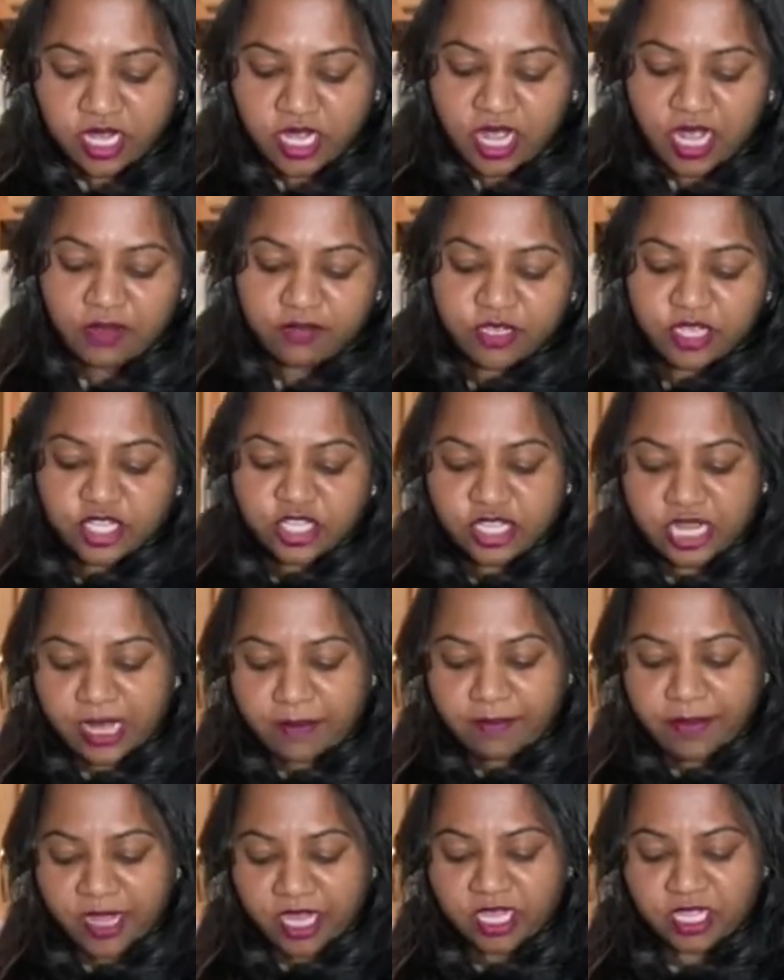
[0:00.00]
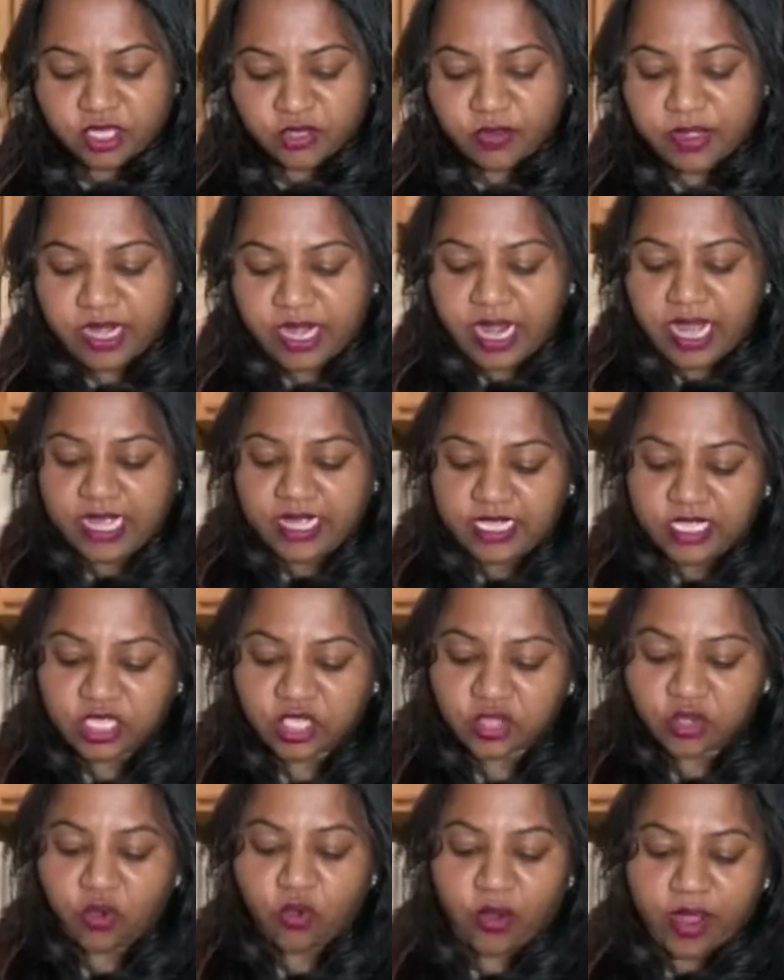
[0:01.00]
I'm just shaping into a nice
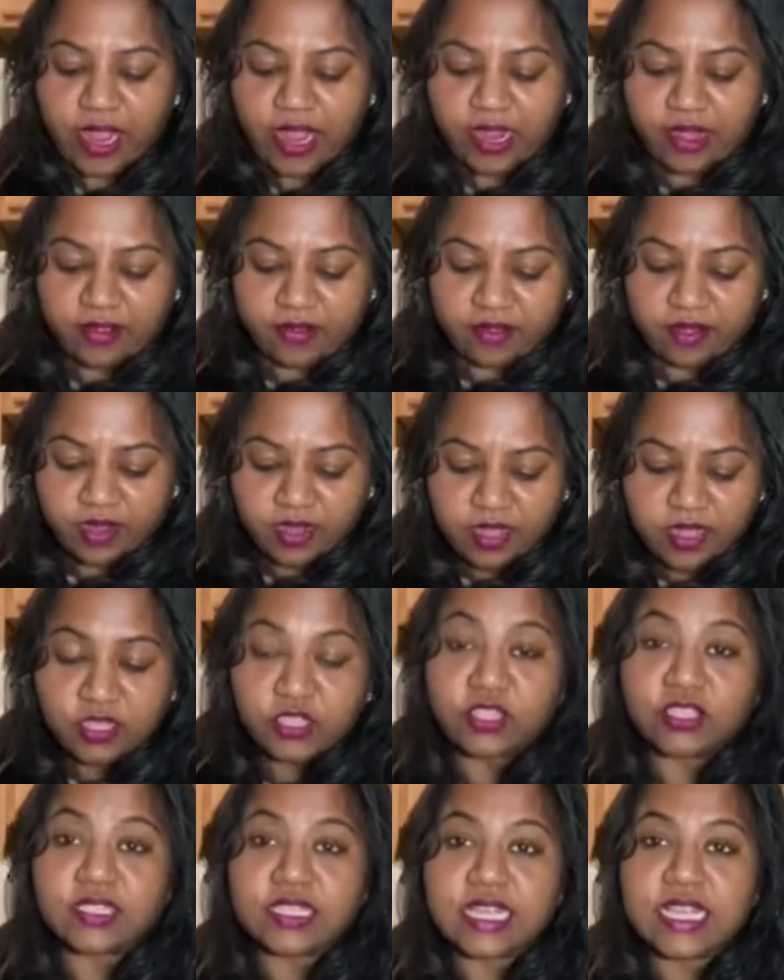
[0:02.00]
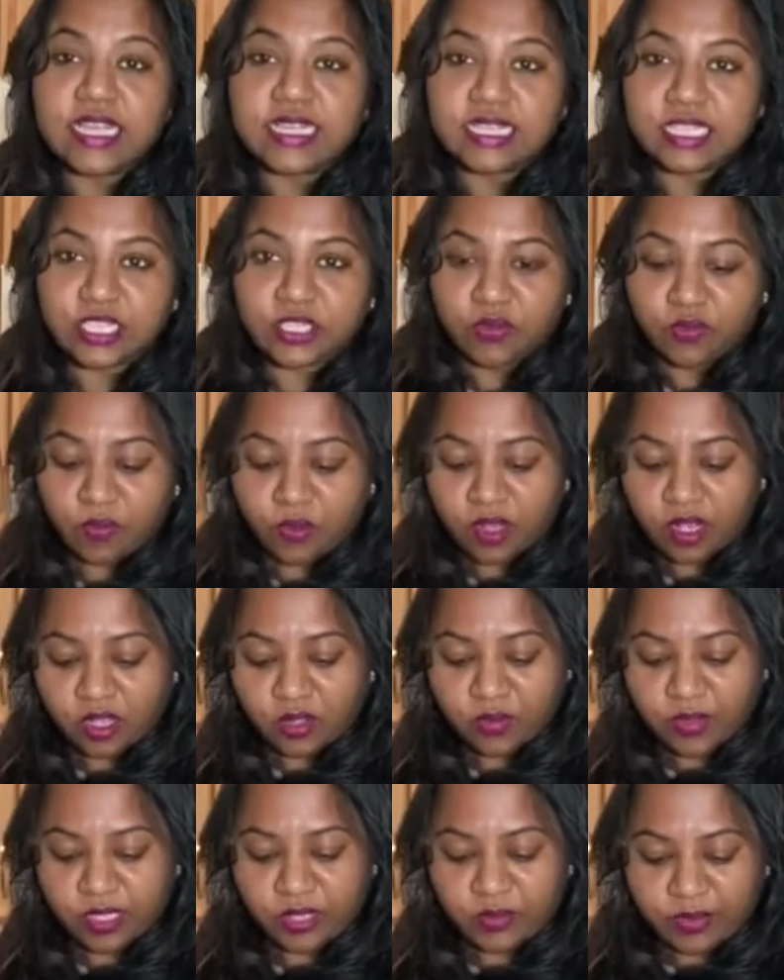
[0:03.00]
square so it's easy to work
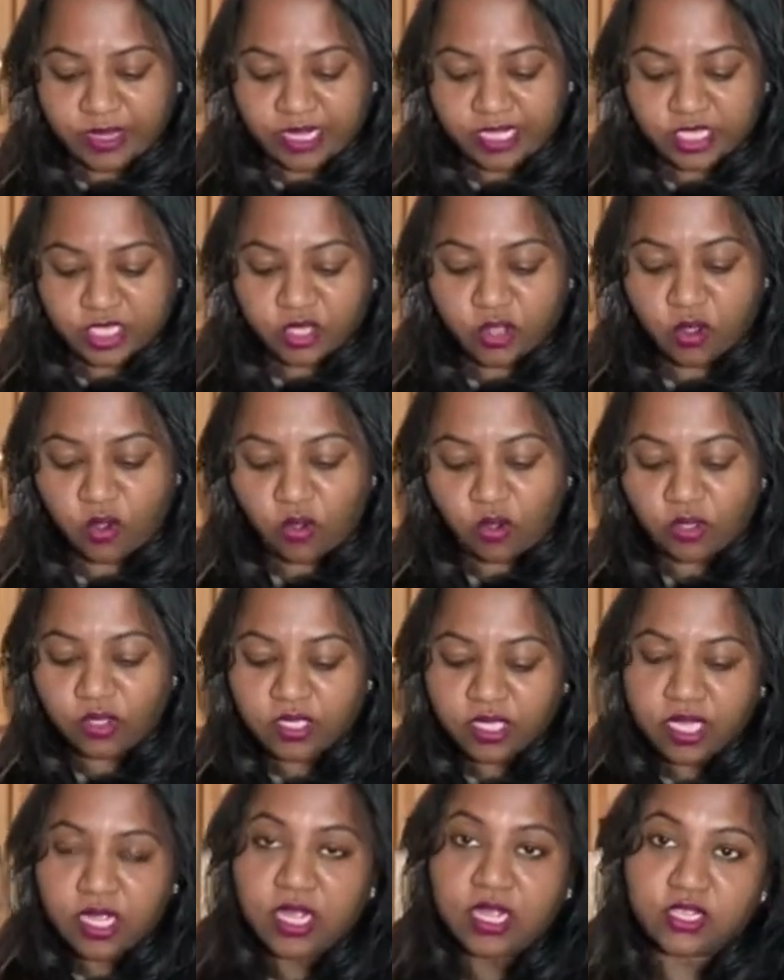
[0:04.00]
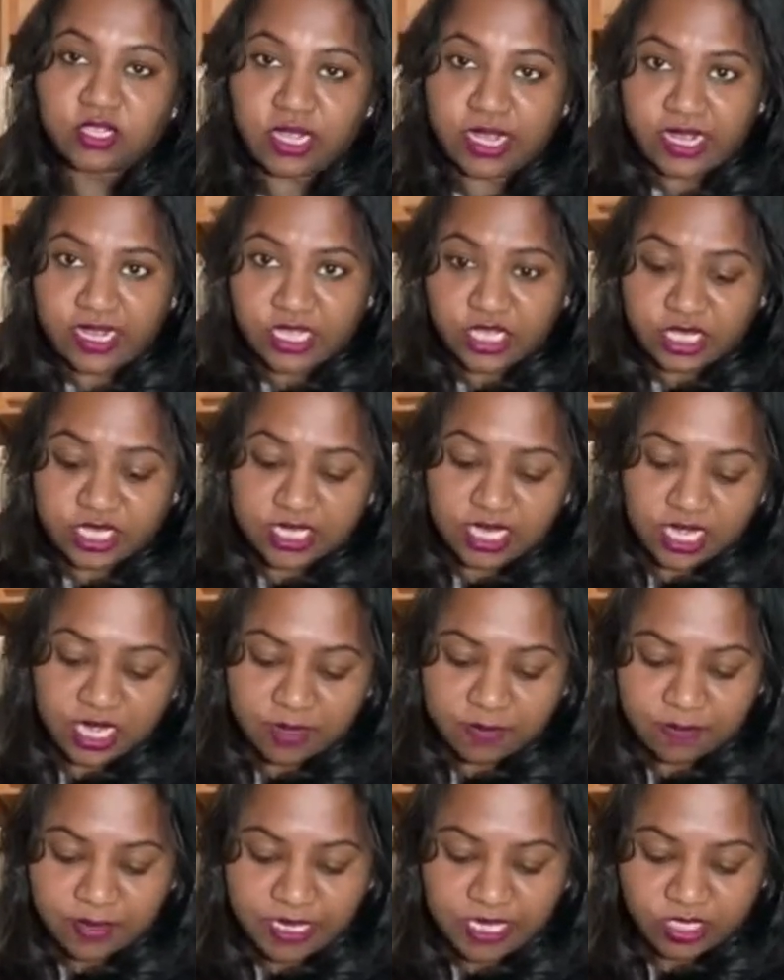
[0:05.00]
with when it's cold, so I can just cut a
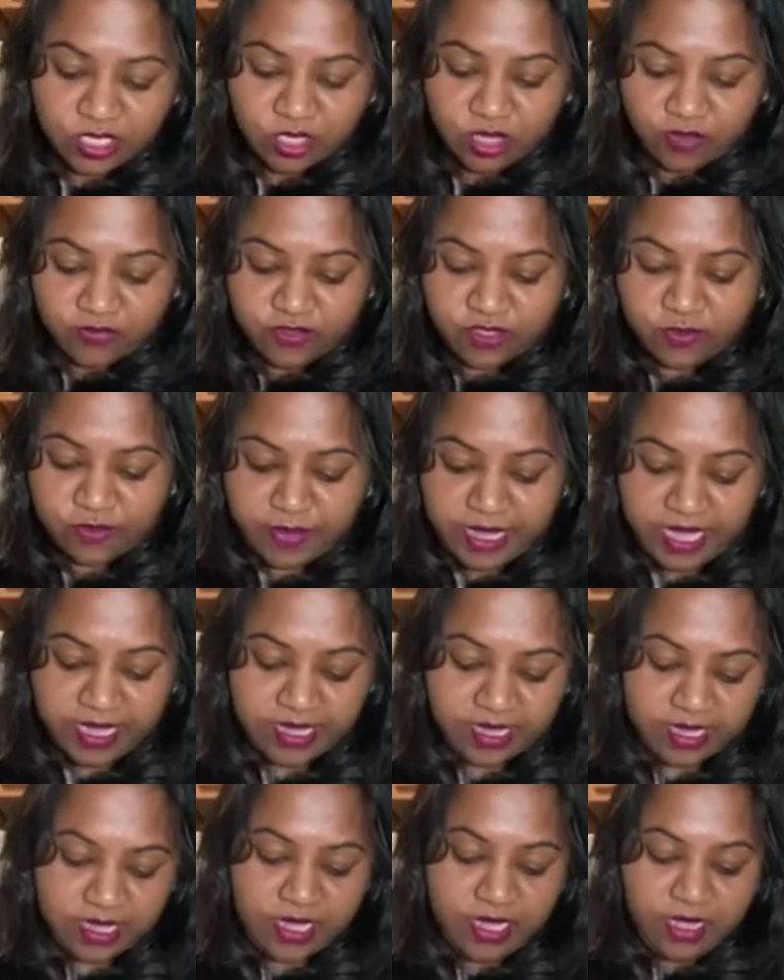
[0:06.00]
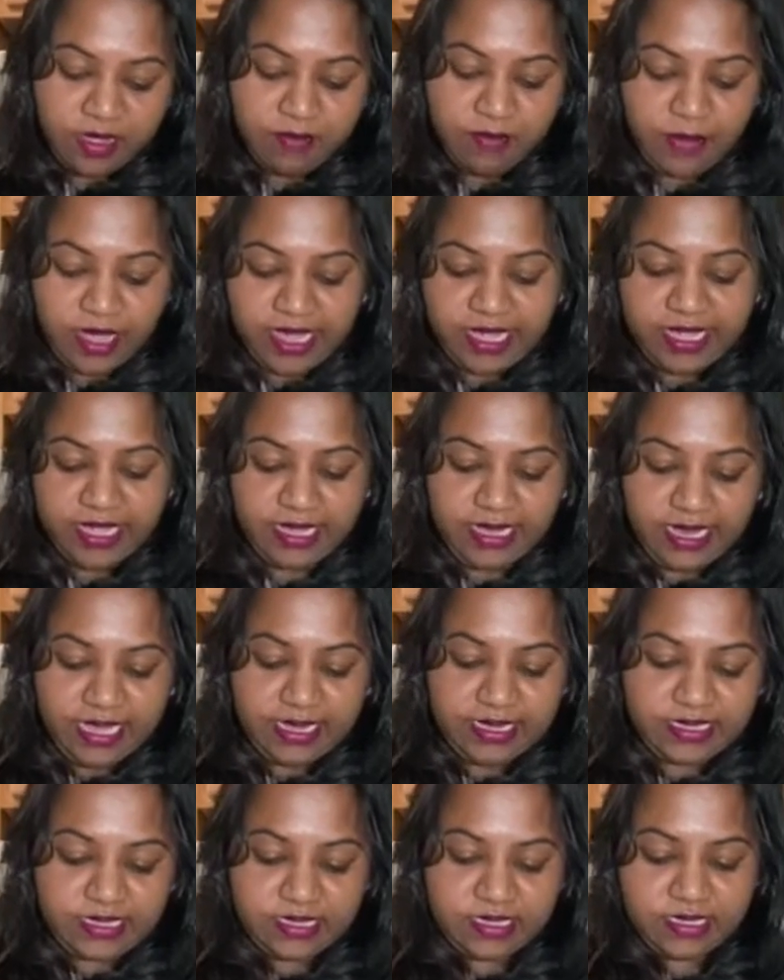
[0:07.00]
piece off to make my galette.